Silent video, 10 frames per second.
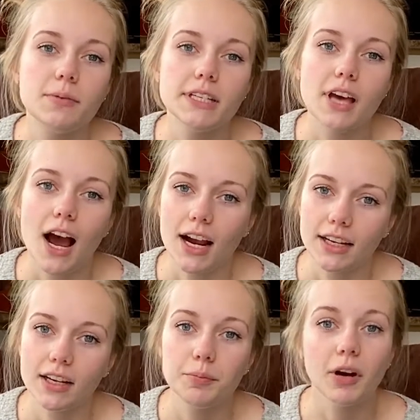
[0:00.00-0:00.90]

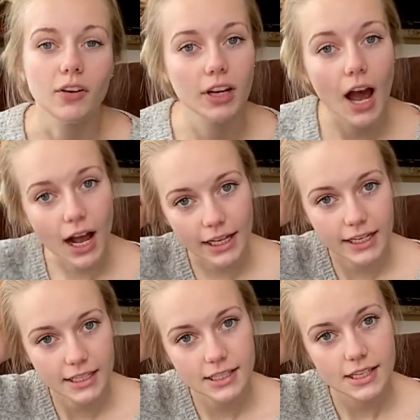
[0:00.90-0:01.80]
talking about
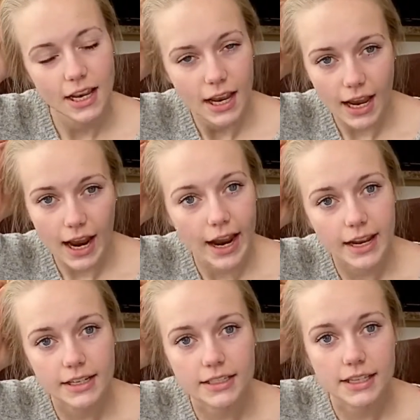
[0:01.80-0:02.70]
cuttings,
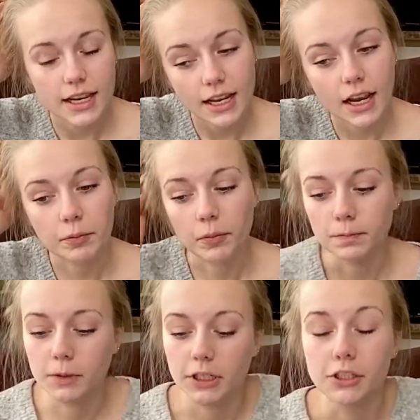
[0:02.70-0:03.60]
and I'm
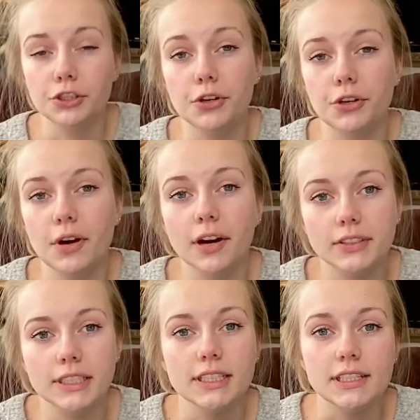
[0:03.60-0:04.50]
going to show you how
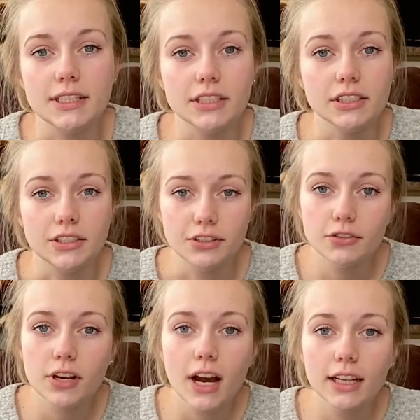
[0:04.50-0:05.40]
to easily
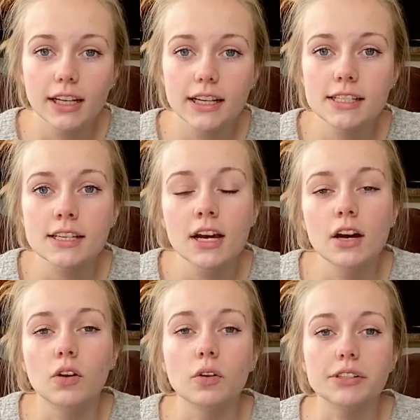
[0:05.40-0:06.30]
do cuttings,
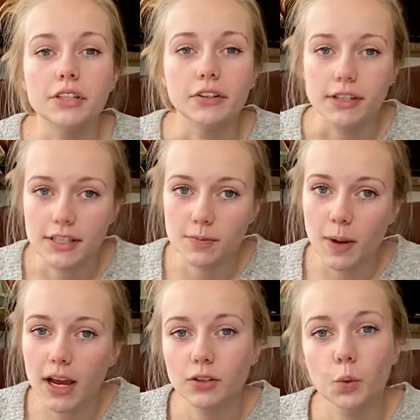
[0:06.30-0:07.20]
what to
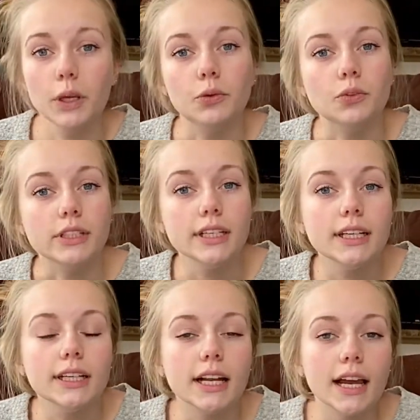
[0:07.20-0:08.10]
expect, what you
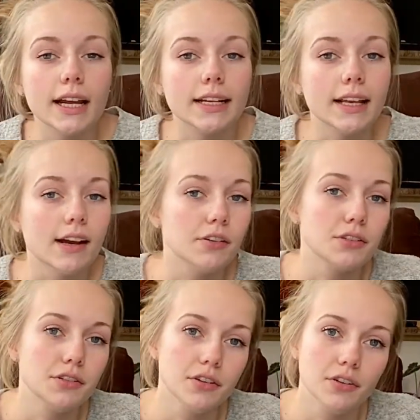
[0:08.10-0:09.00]
need, and how
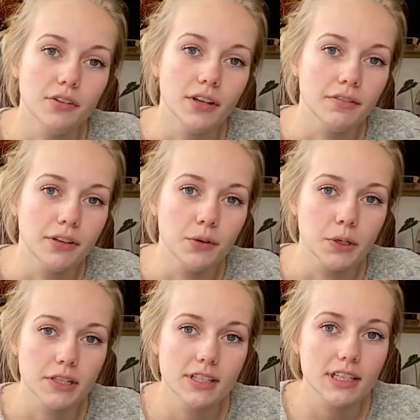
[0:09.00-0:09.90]
to know if you
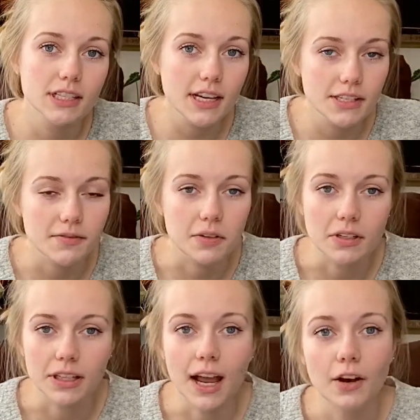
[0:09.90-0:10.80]
were successful
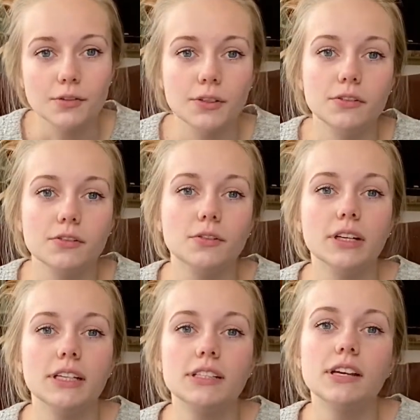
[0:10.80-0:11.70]
and how to
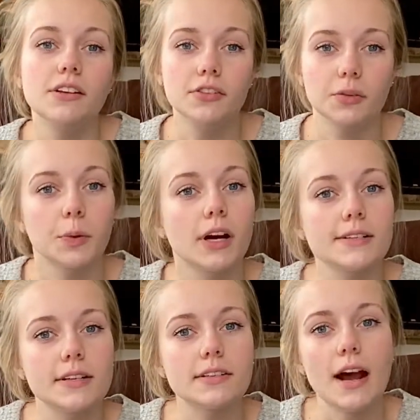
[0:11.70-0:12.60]
continue the
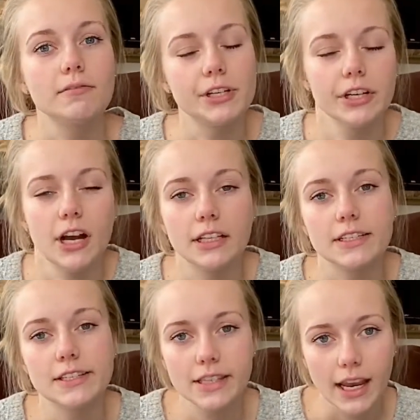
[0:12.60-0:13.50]
process after your
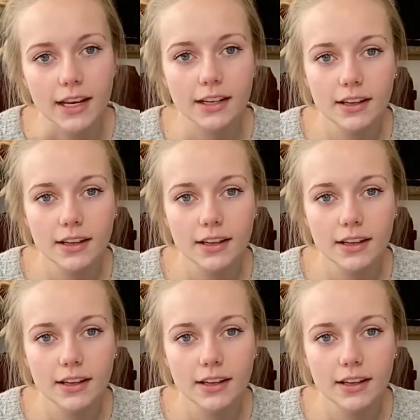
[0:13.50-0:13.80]
cuttings take.